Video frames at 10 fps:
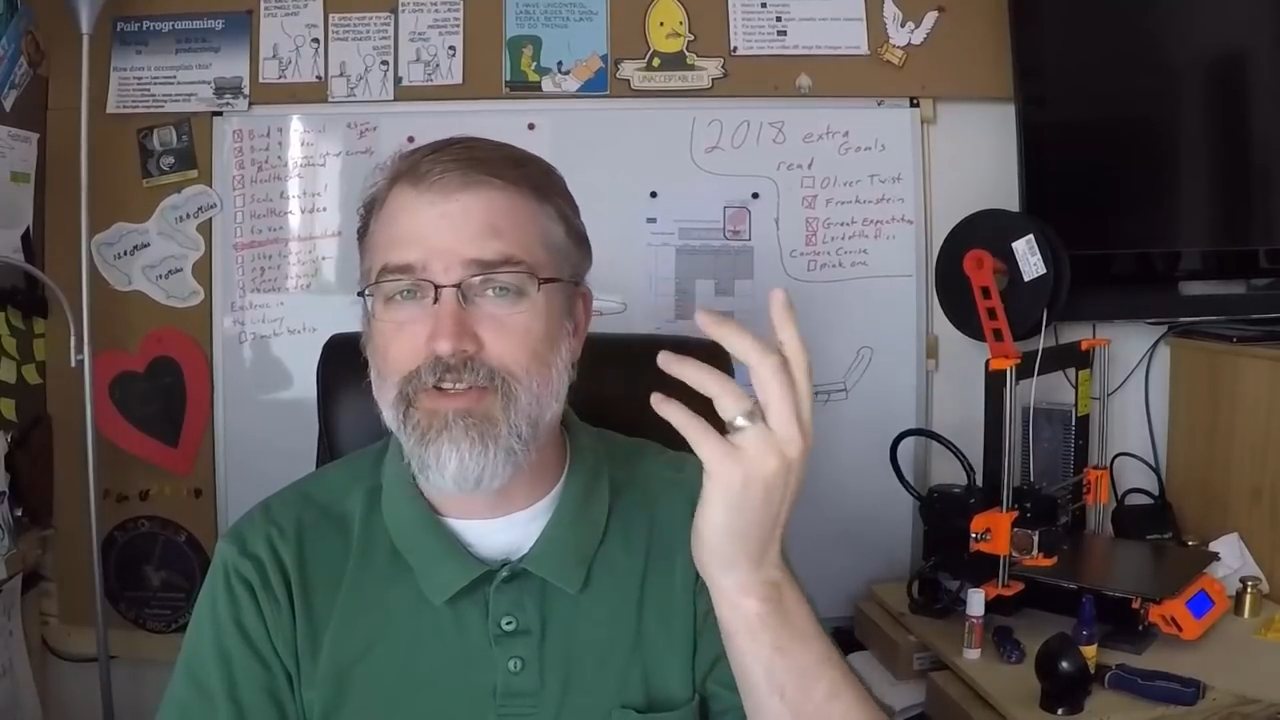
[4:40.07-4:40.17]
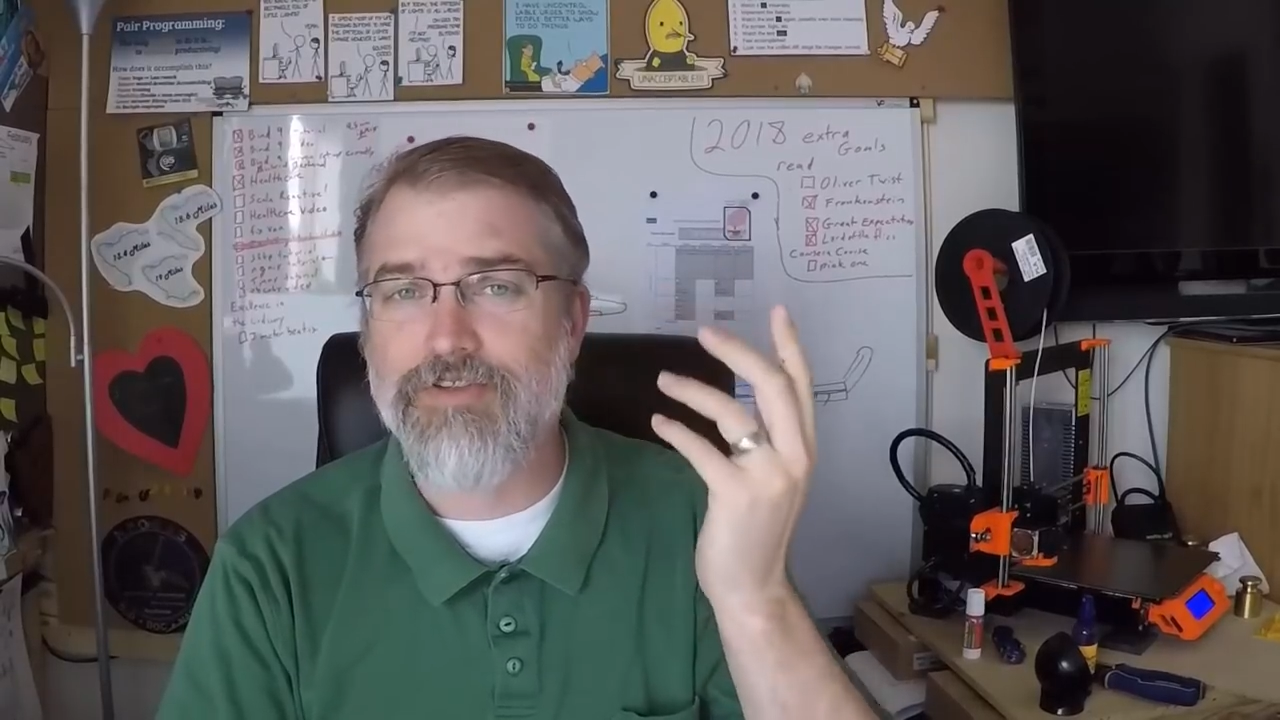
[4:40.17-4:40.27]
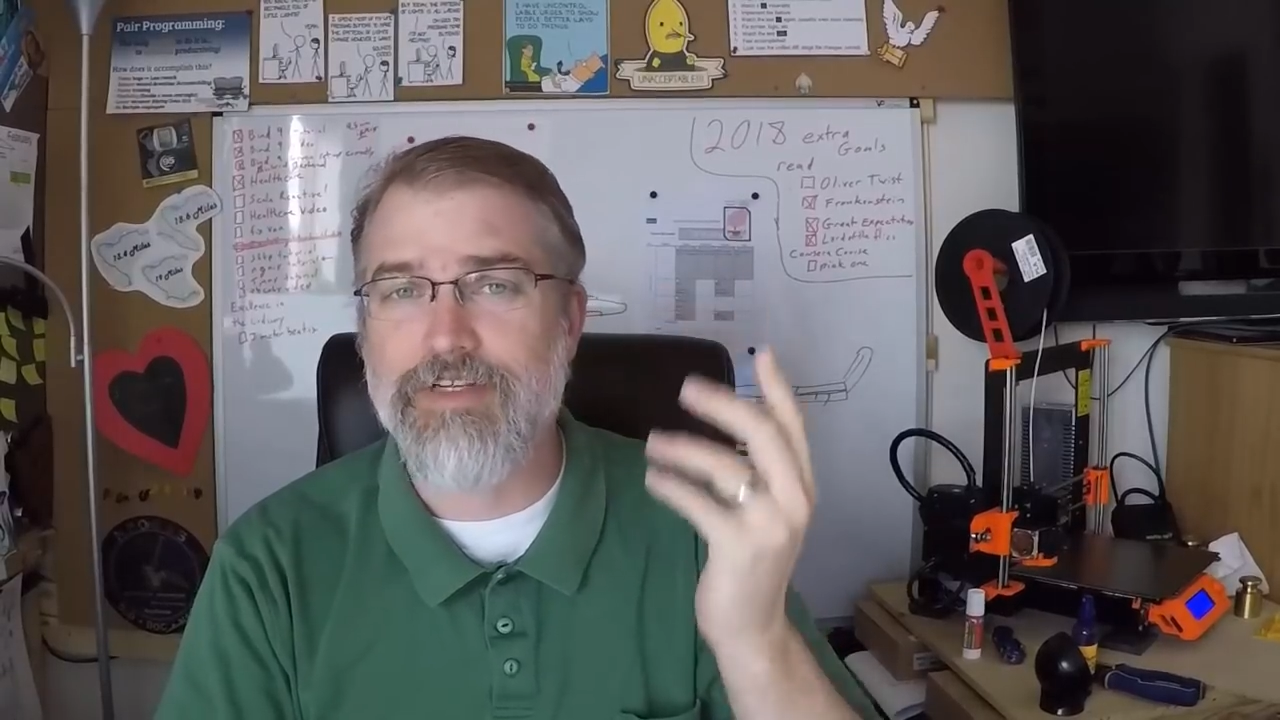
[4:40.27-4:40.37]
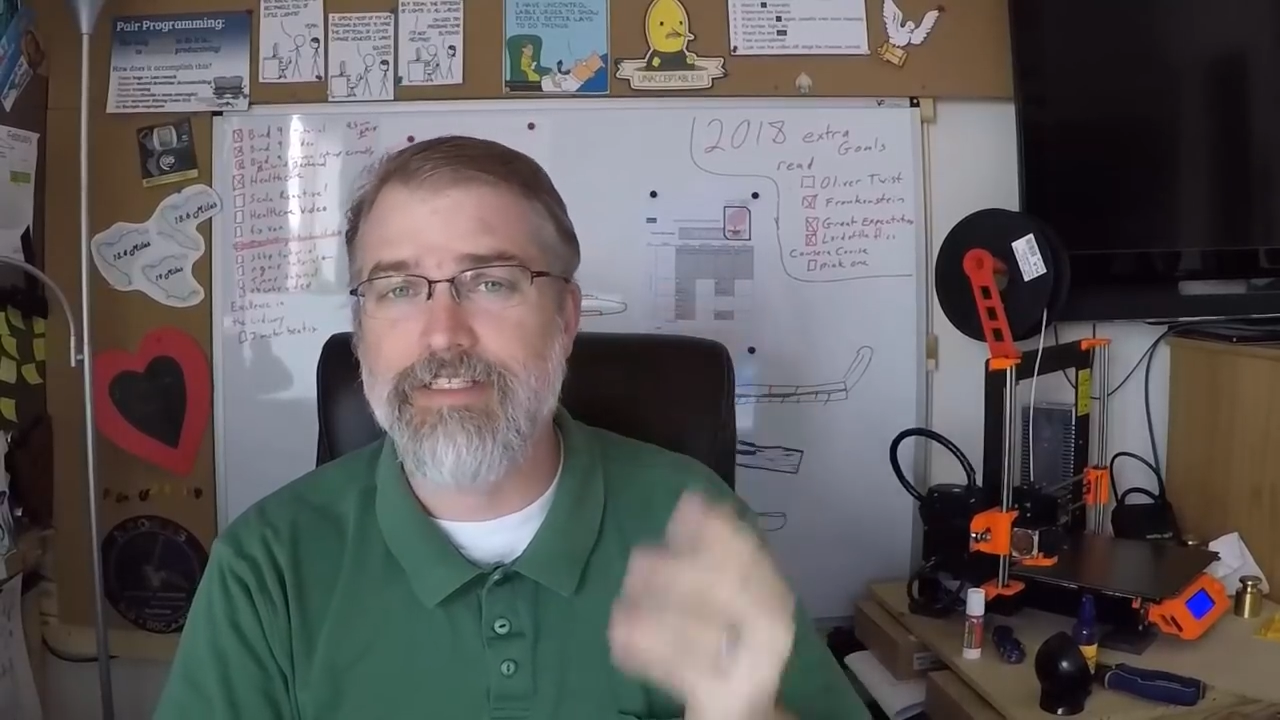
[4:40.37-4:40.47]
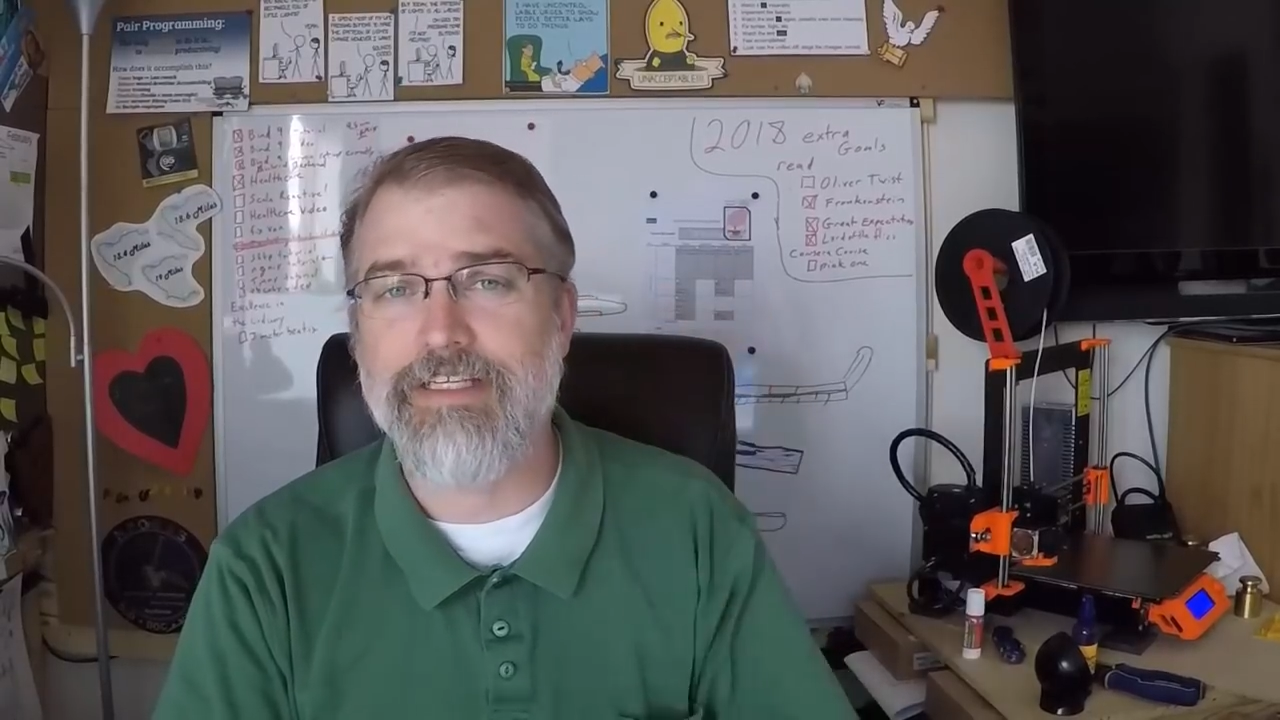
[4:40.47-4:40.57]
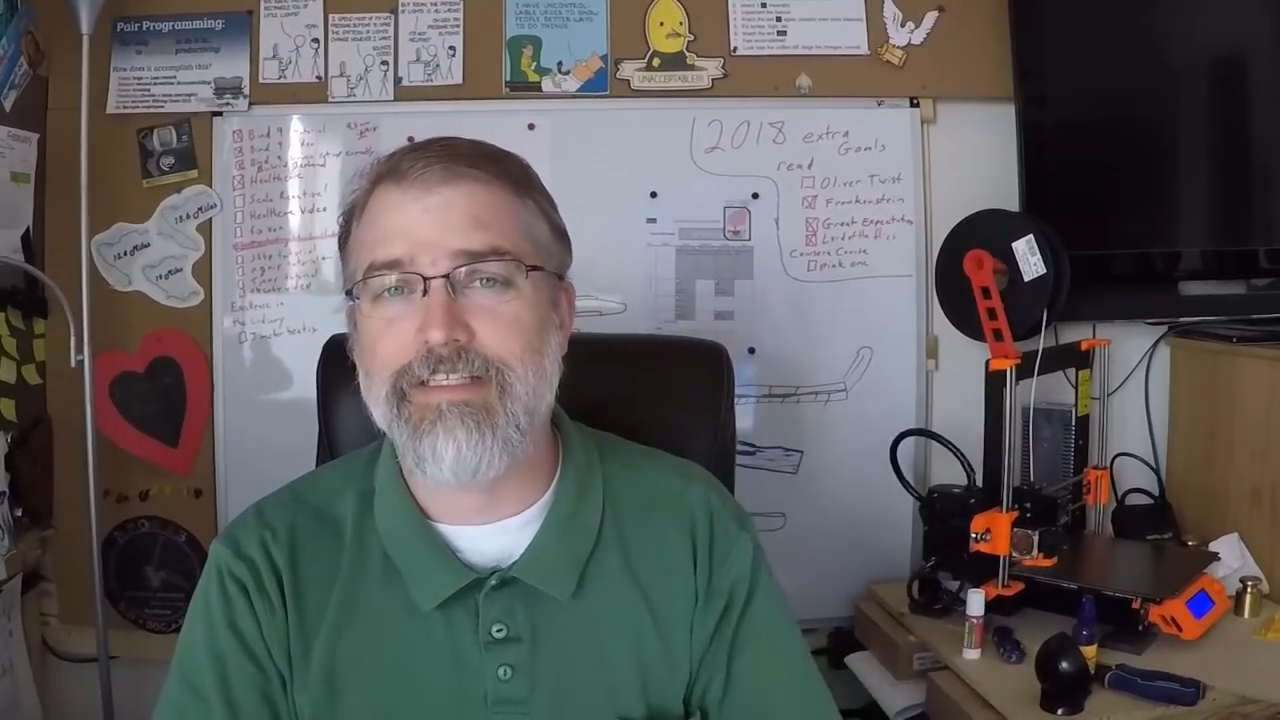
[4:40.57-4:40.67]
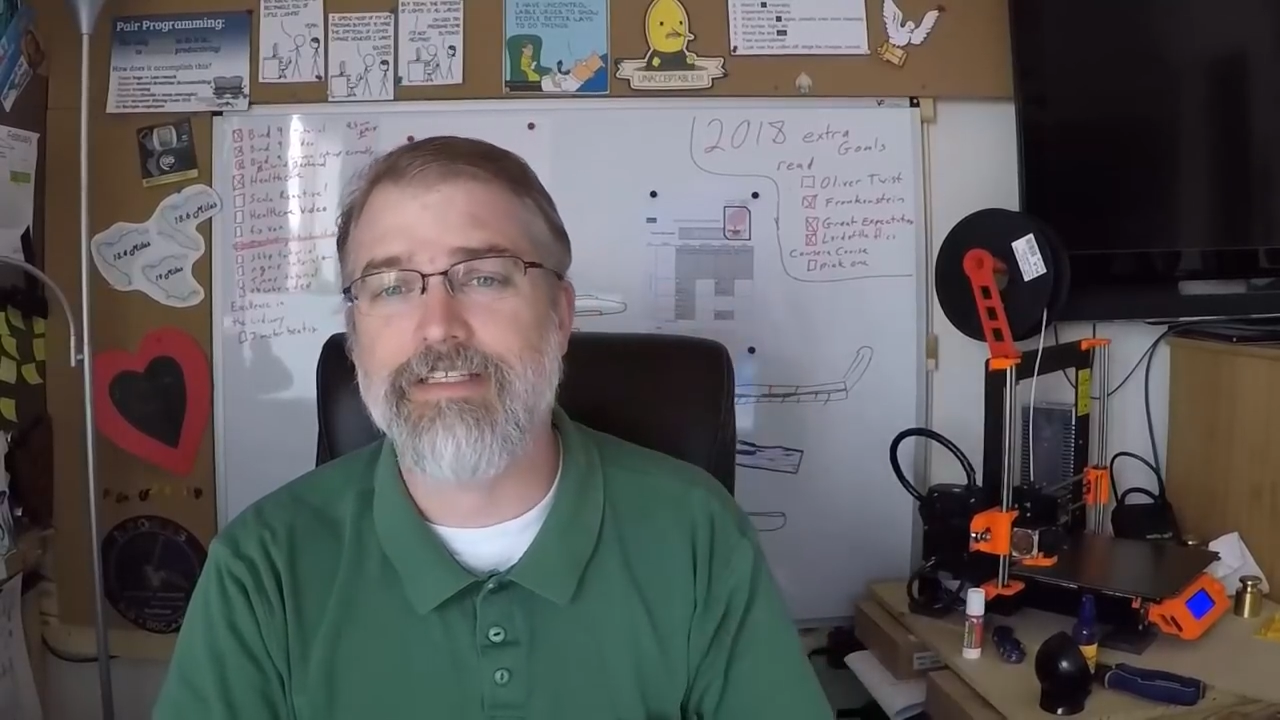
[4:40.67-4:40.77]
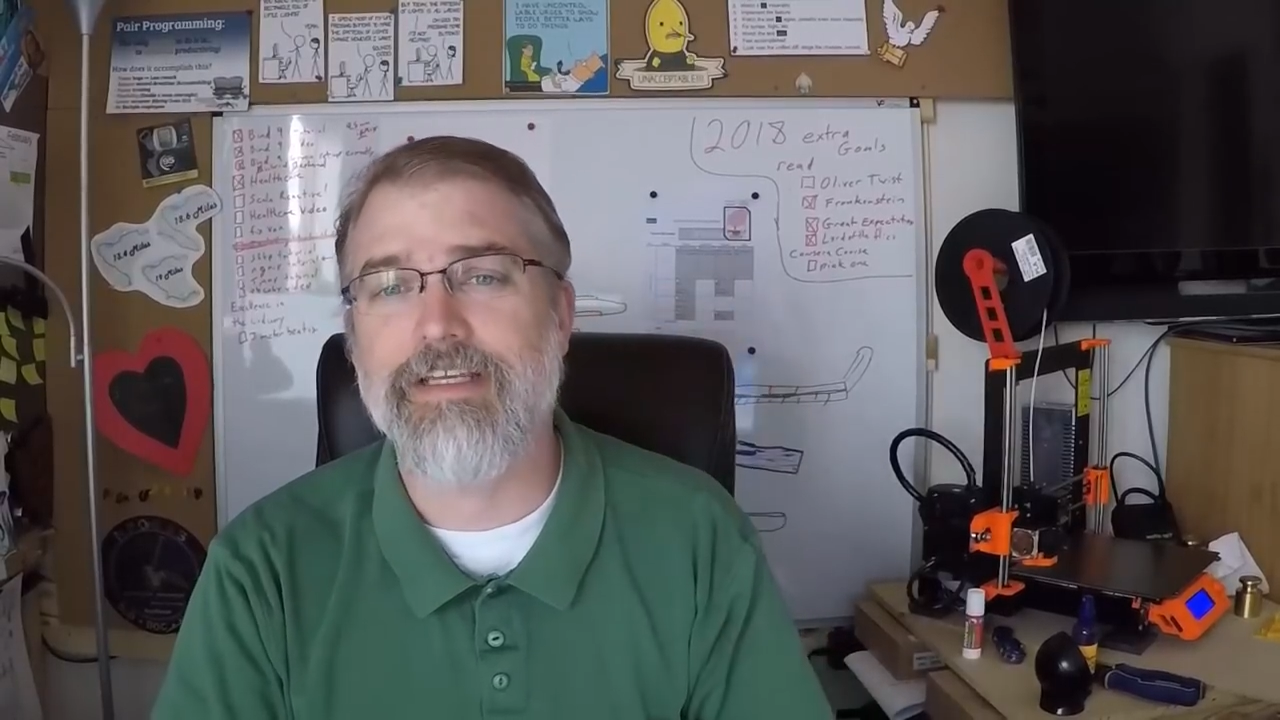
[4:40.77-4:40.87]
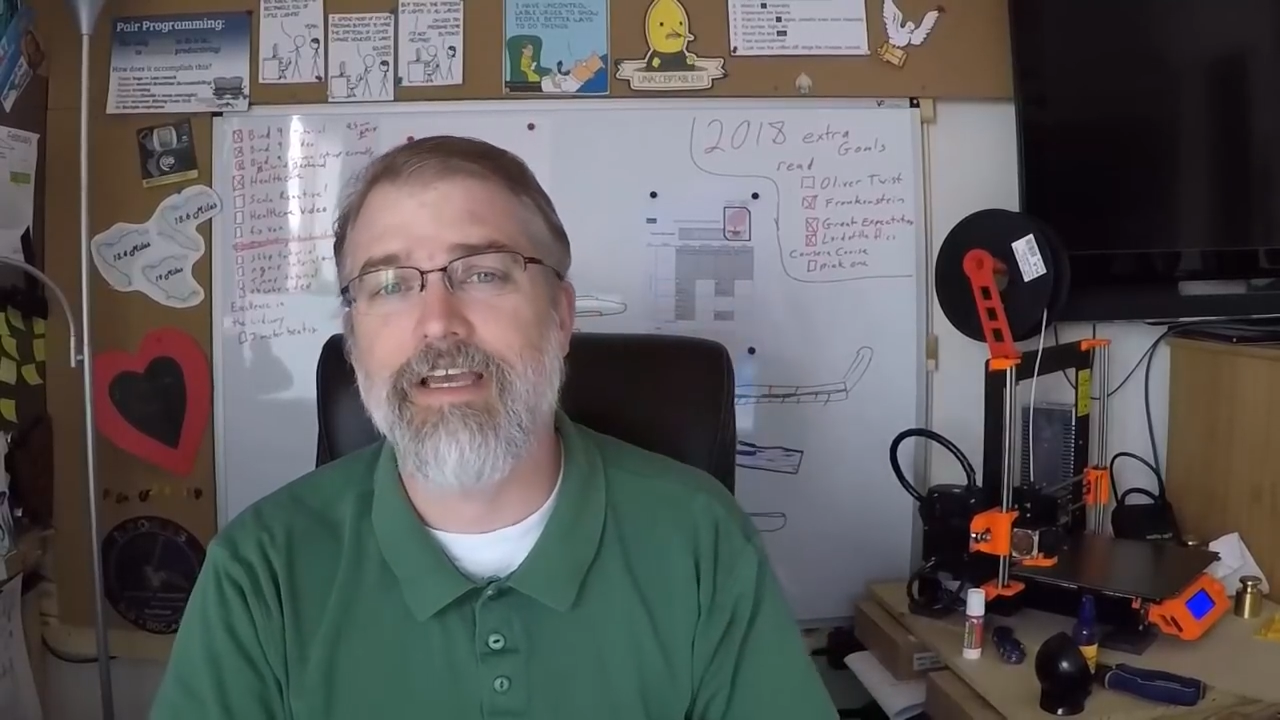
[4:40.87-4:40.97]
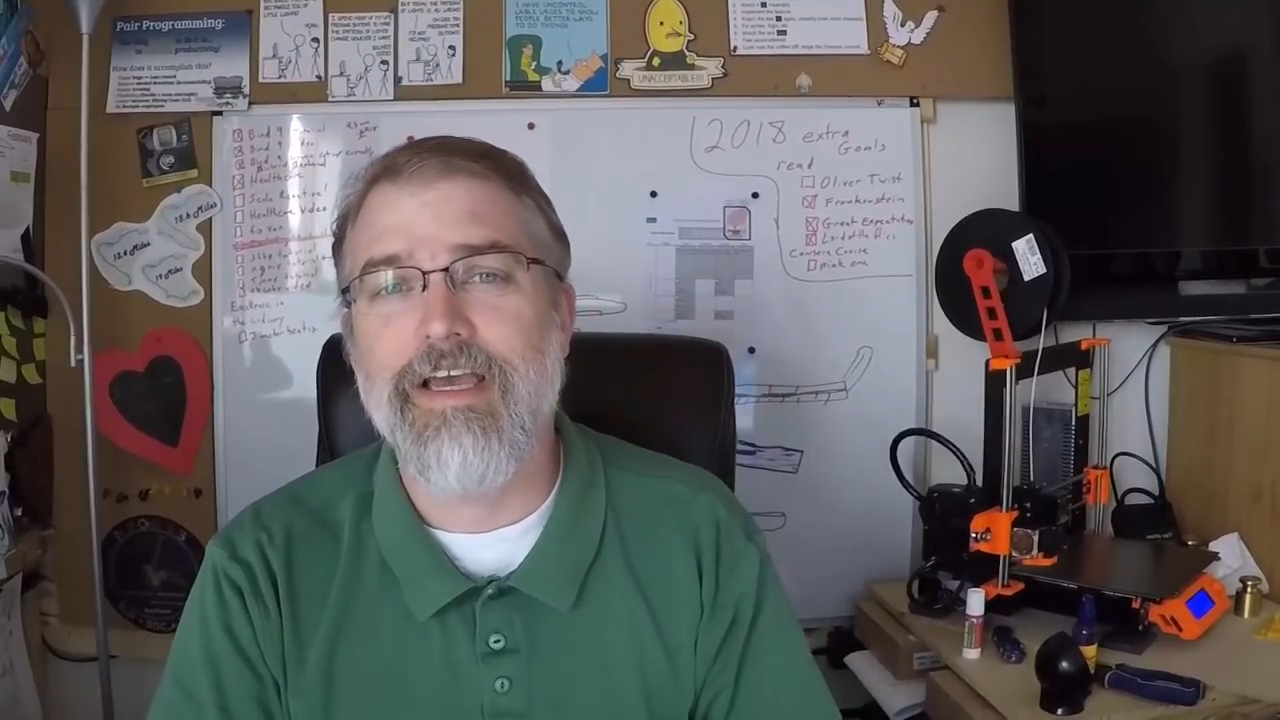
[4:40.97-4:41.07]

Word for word: 360